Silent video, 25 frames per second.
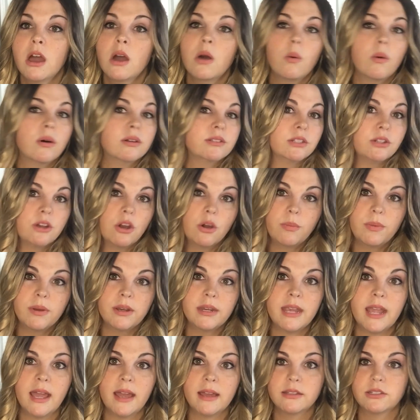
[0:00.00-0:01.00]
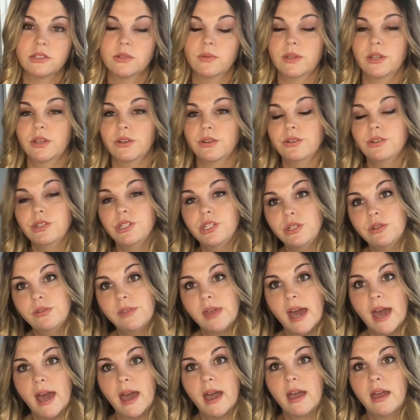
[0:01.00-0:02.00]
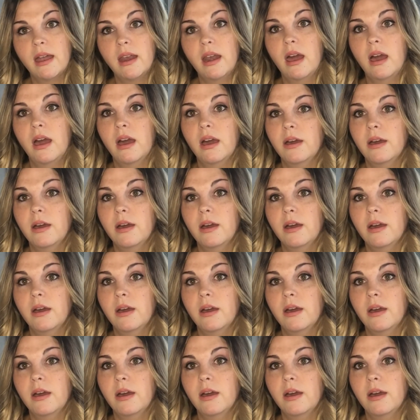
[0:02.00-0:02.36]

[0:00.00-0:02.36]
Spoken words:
wasn't open yet, so we couldn't do that.